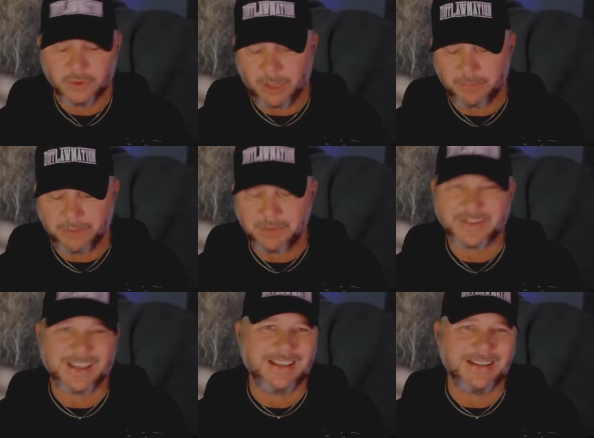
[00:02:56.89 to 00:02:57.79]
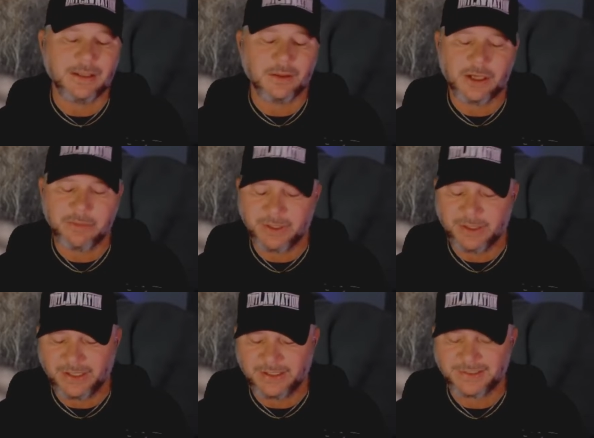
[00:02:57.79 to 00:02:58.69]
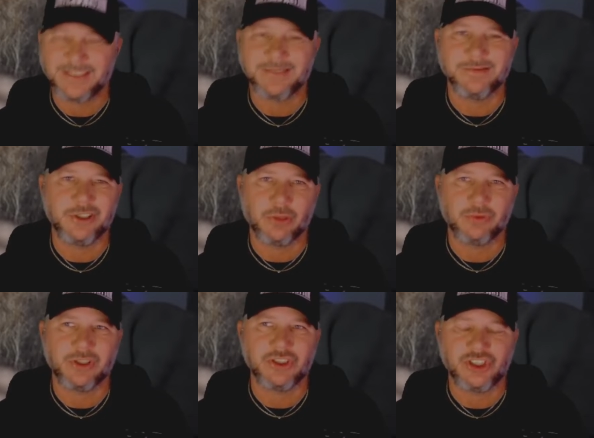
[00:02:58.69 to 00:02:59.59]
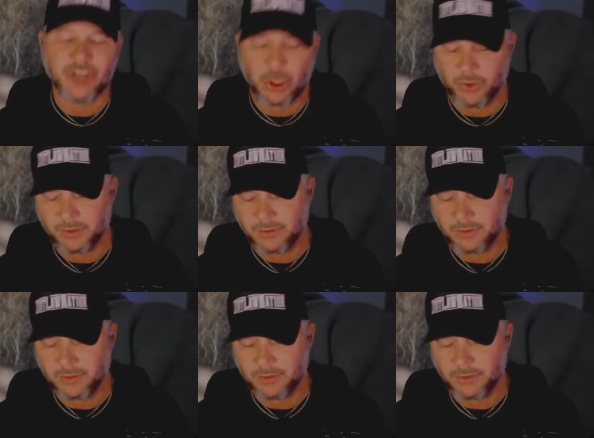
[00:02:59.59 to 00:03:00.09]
I mean, I'm not saying he didn't love me. He just didn't show it.